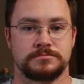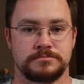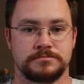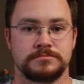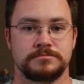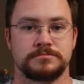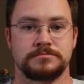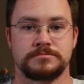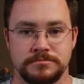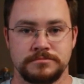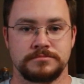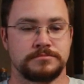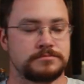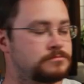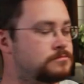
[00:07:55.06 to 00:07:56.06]

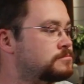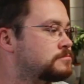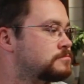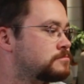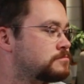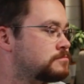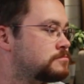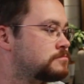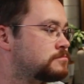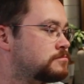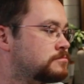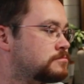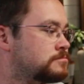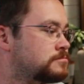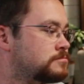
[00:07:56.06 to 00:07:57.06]

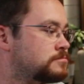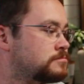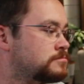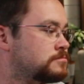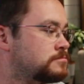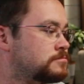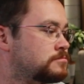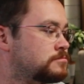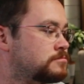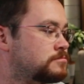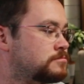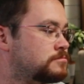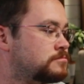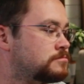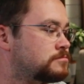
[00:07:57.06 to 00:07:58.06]

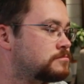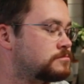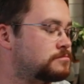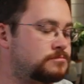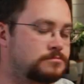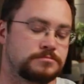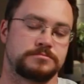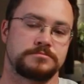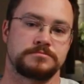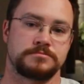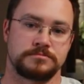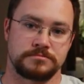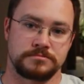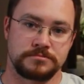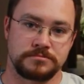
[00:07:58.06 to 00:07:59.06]

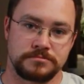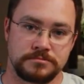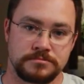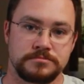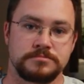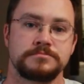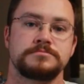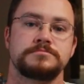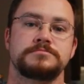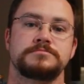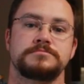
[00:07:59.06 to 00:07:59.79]
No words are spoken by the person on screen.